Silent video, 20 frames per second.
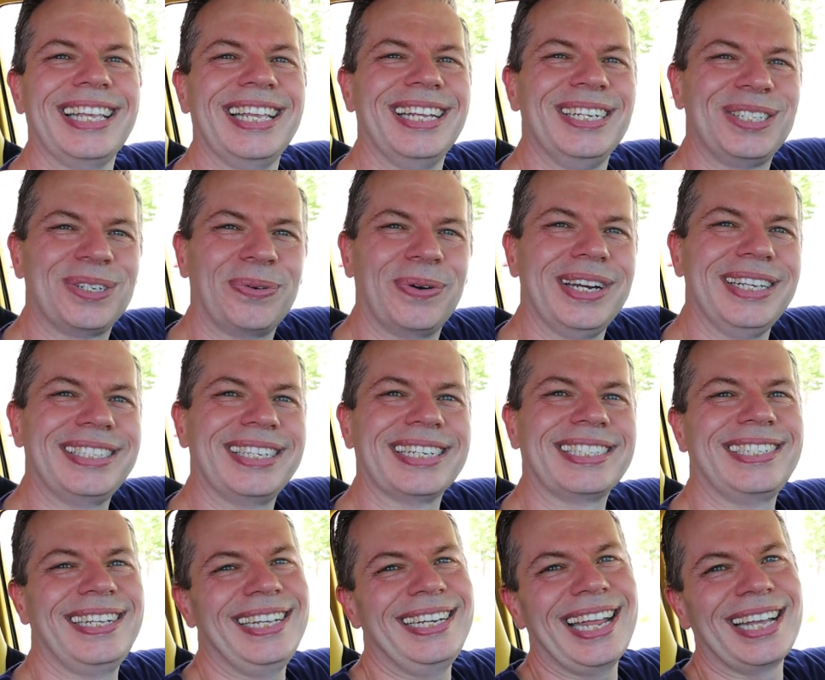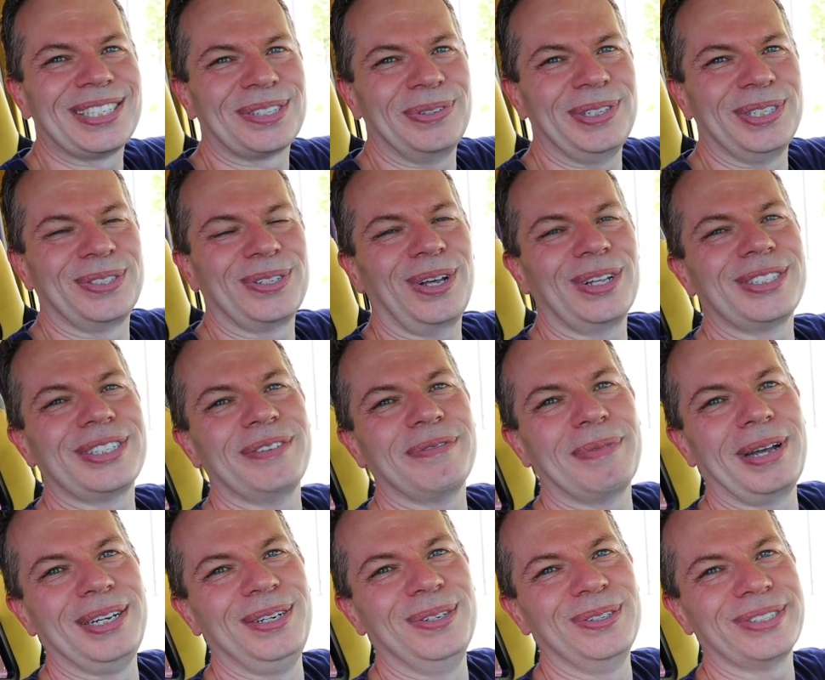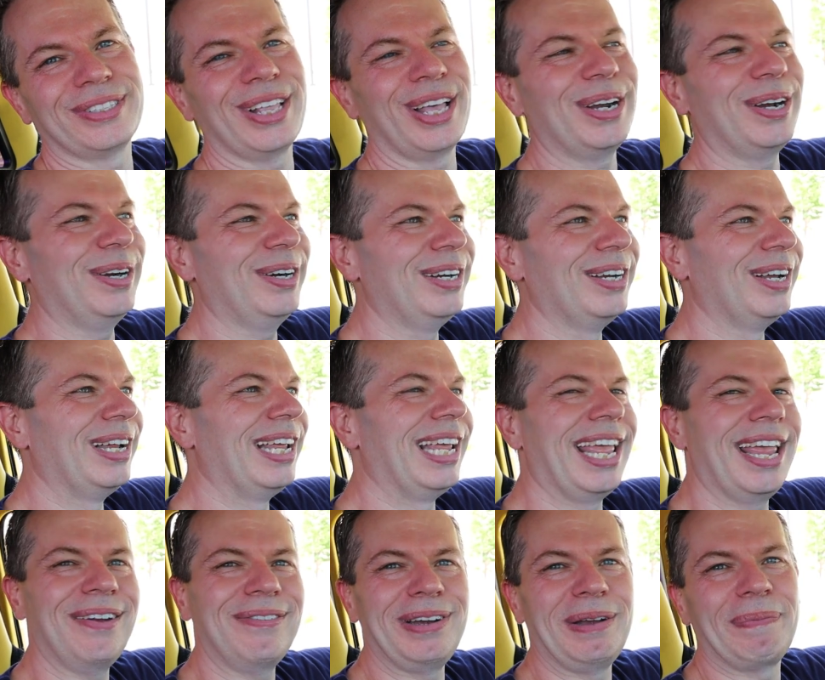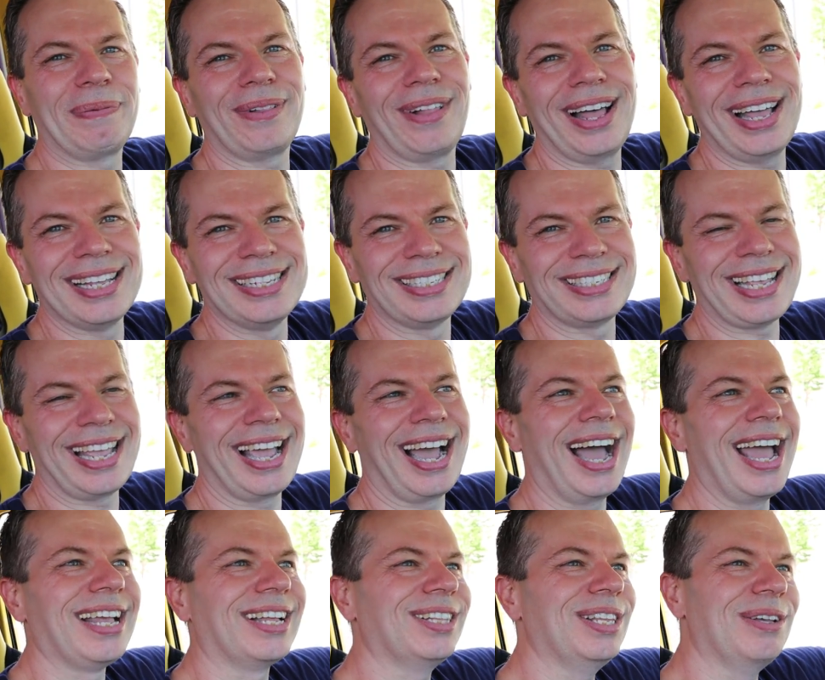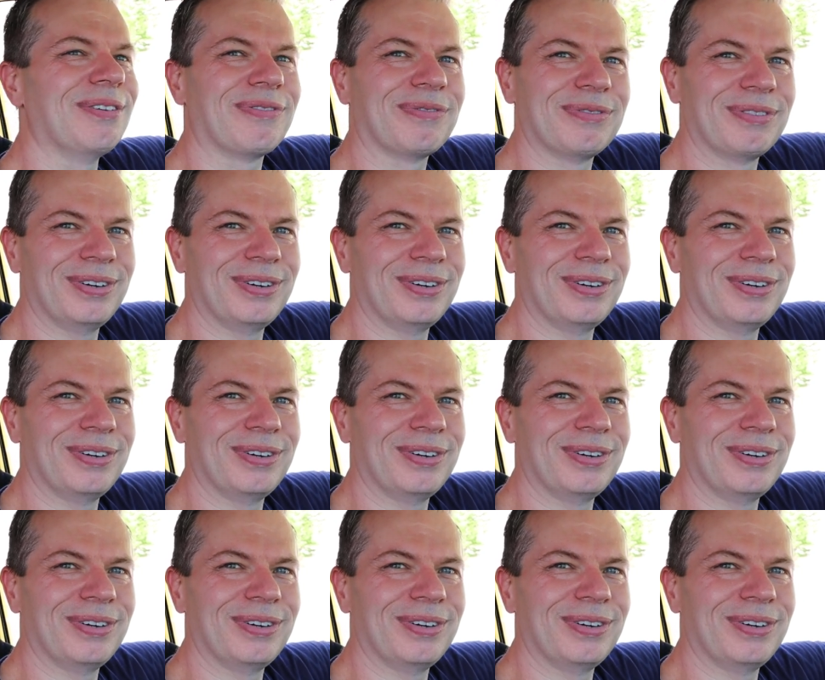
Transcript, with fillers: in 2016 as a result of my newsletter hit reply and say hi cliff